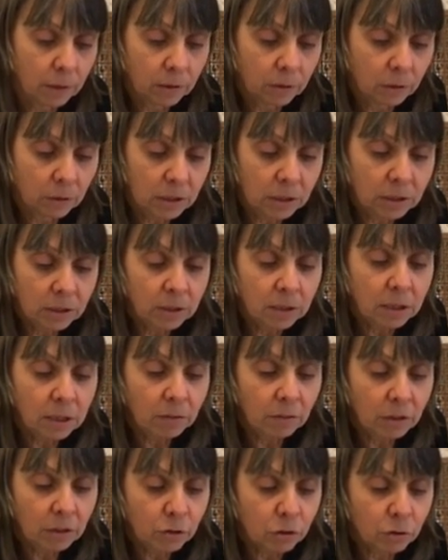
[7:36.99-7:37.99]
So this is
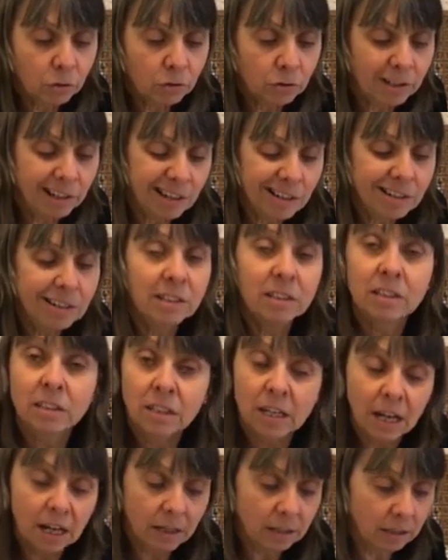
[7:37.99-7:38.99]
giving children
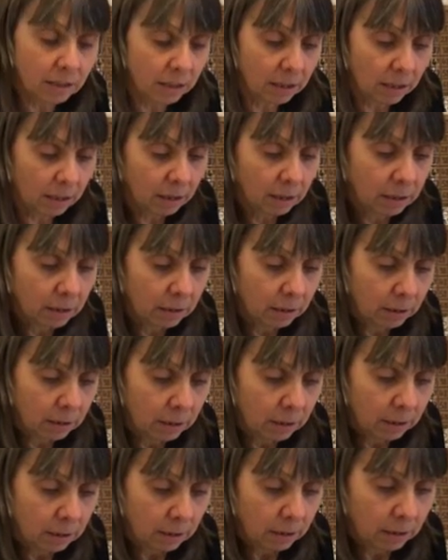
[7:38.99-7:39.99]
understanding
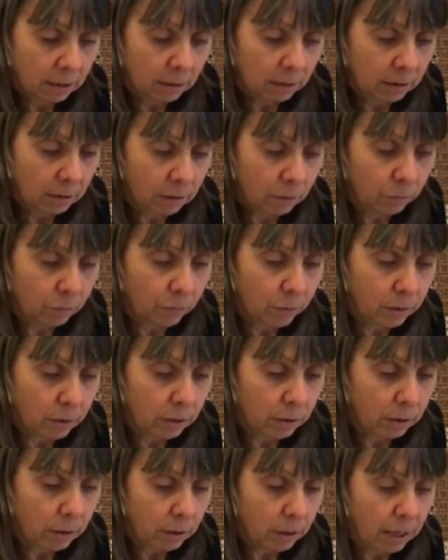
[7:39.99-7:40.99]
of
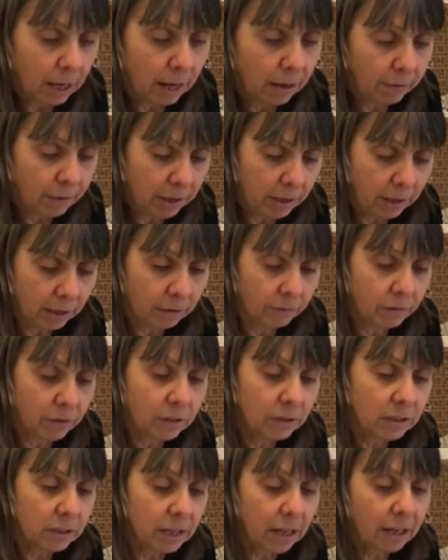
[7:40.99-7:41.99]
carrying, of
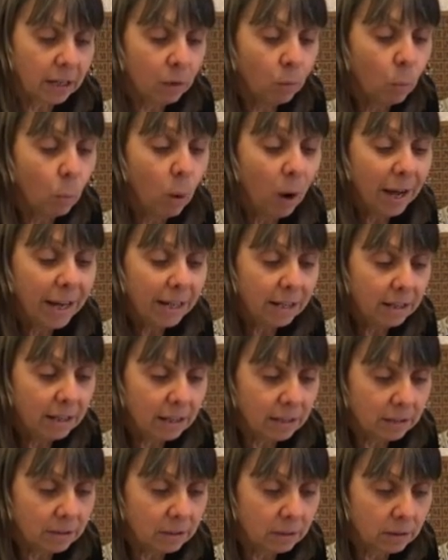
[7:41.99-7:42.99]
understanding why it
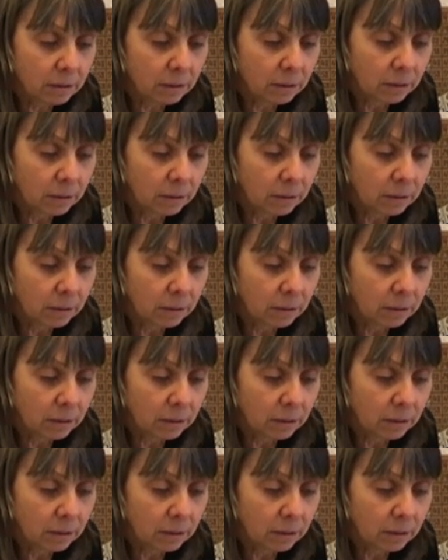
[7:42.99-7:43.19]
is